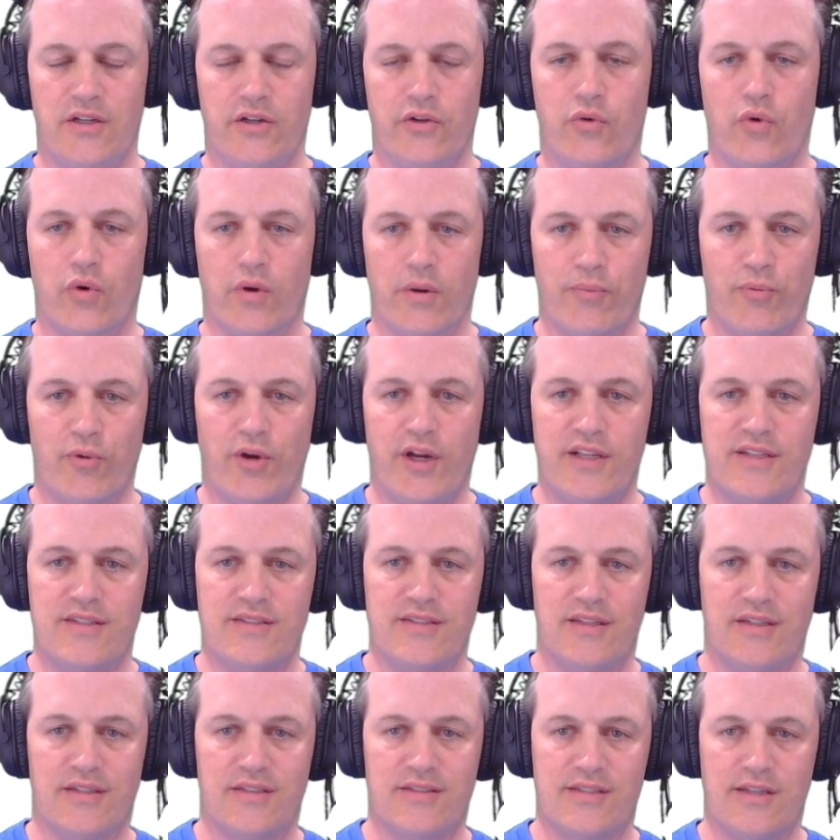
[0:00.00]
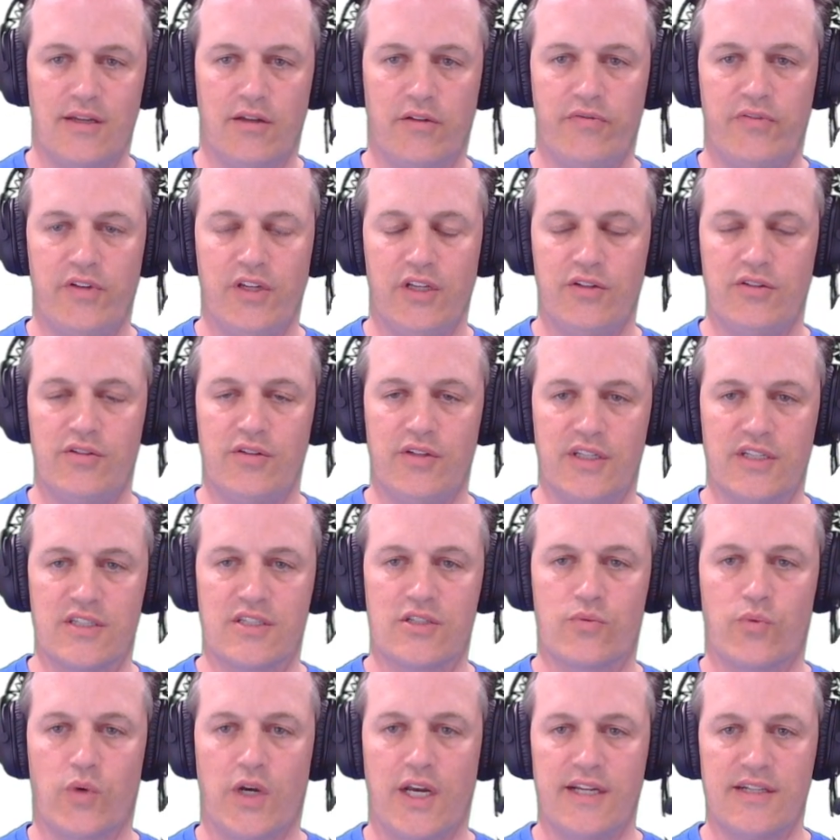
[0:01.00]
incorporates itself into the
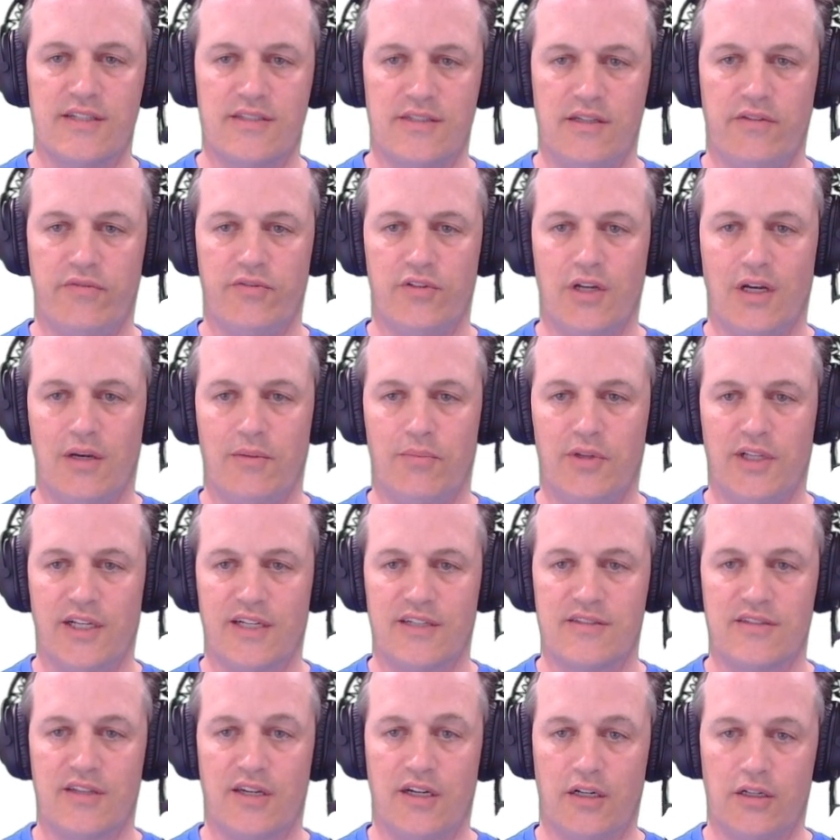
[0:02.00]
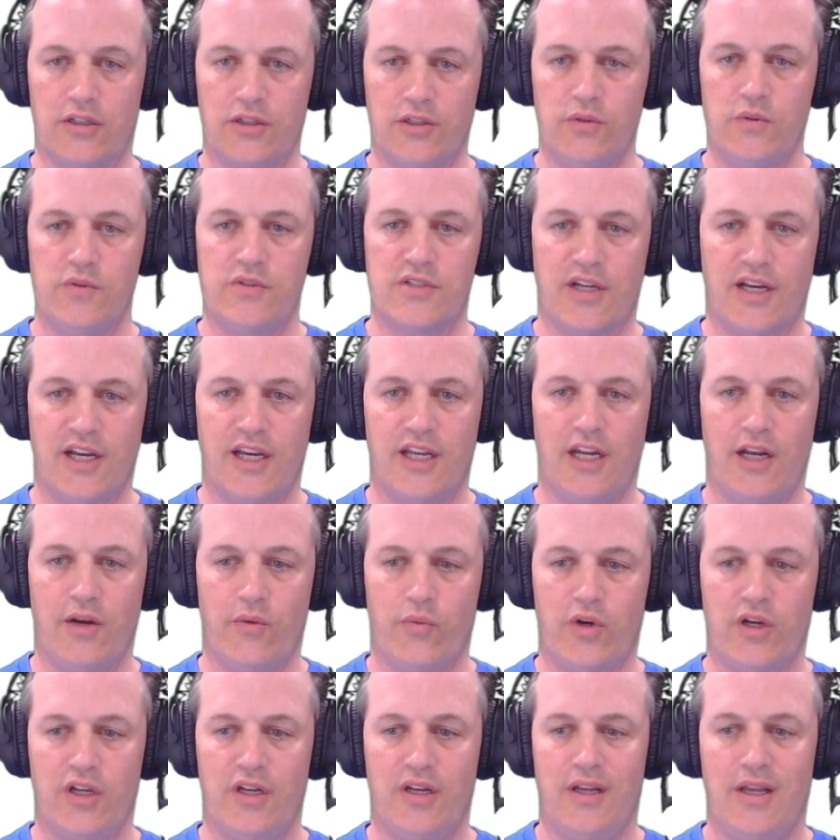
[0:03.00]
SWI/SNF complex that includes
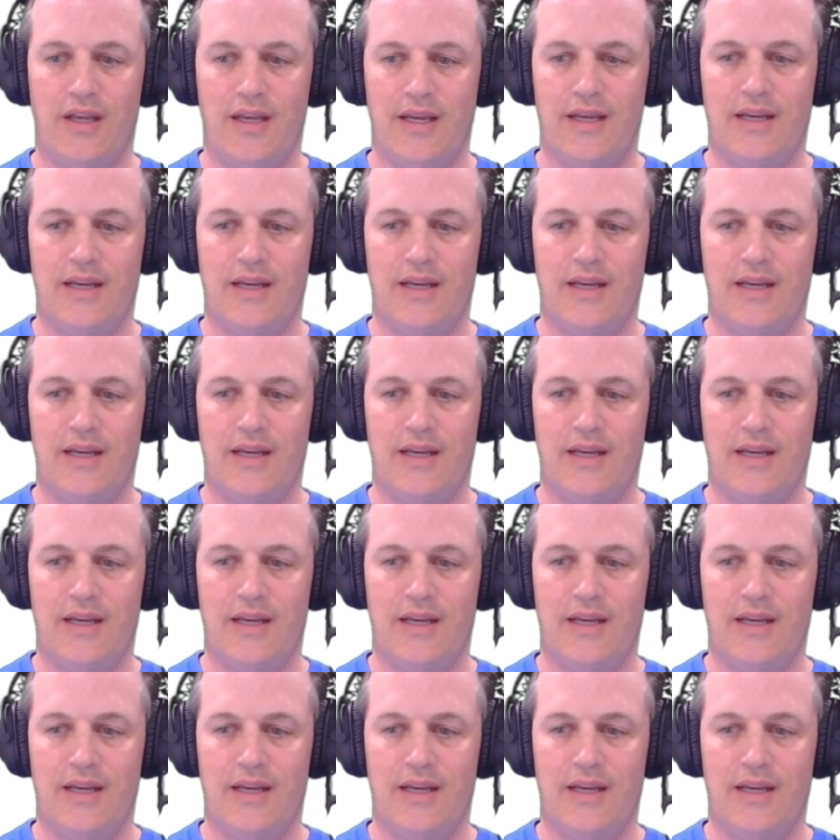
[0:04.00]
INI1,